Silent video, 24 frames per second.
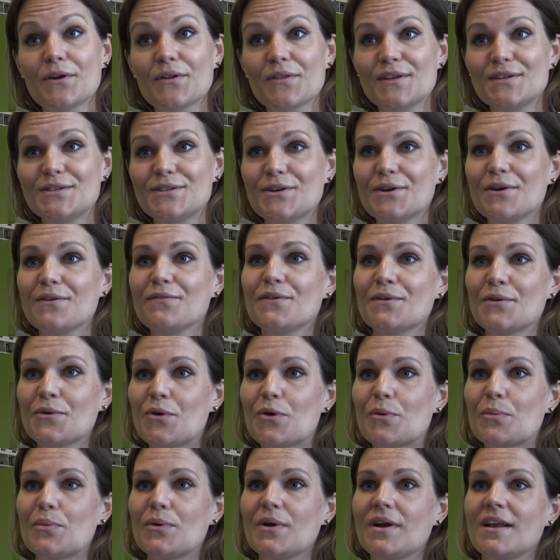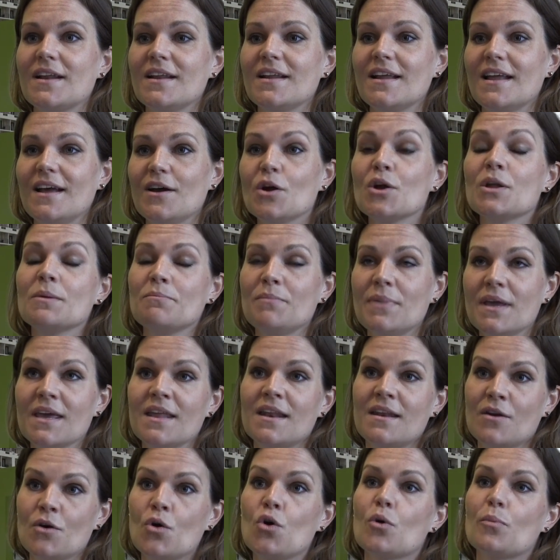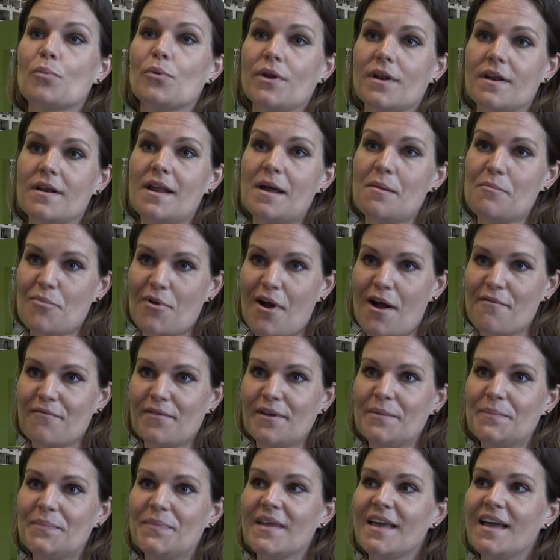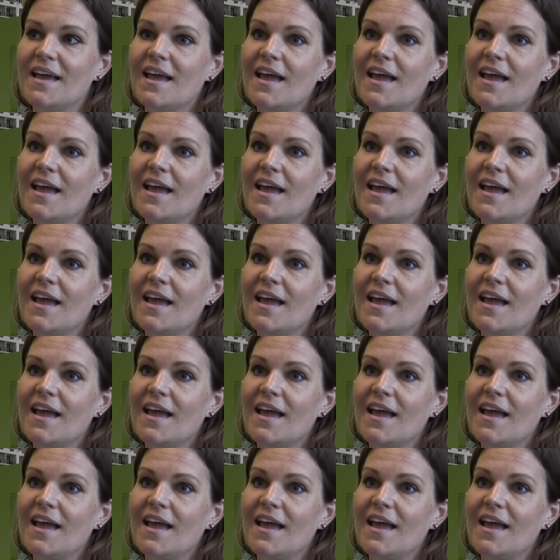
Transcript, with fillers: year this year of incorporated, being an incorporated nonprofit.